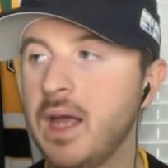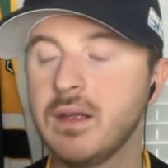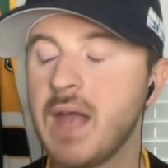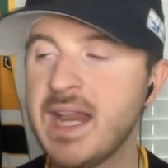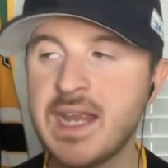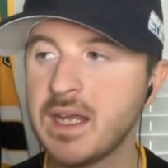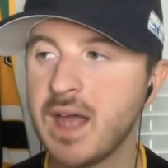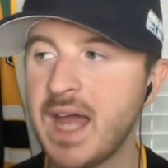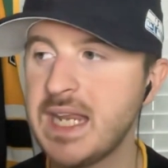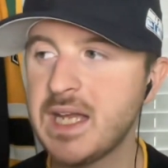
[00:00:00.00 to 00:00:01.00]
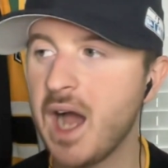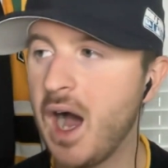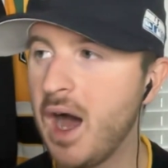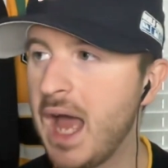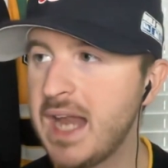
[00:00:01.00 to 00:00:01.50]
Any
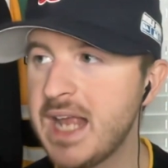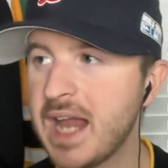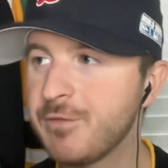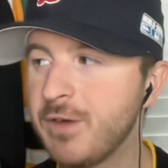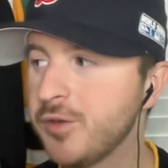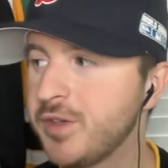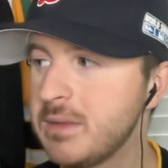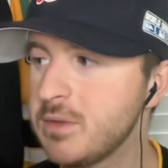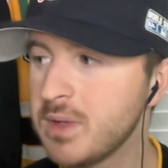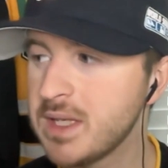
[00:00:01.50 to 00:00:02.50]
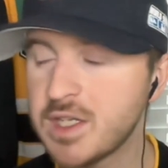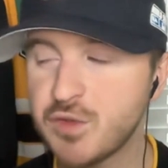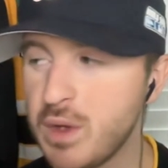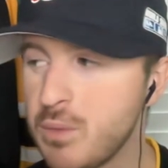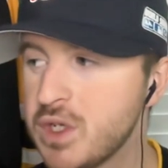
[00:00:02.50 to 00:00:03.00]
NFL team doing this,
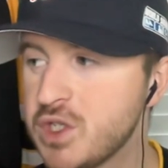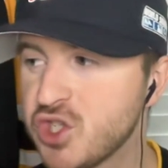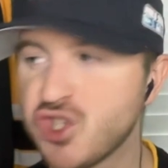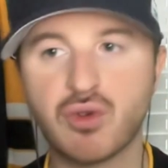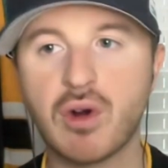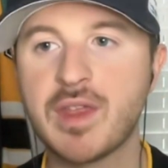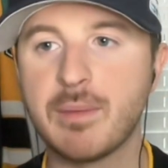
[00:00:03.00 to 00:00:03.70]
we would destroy them.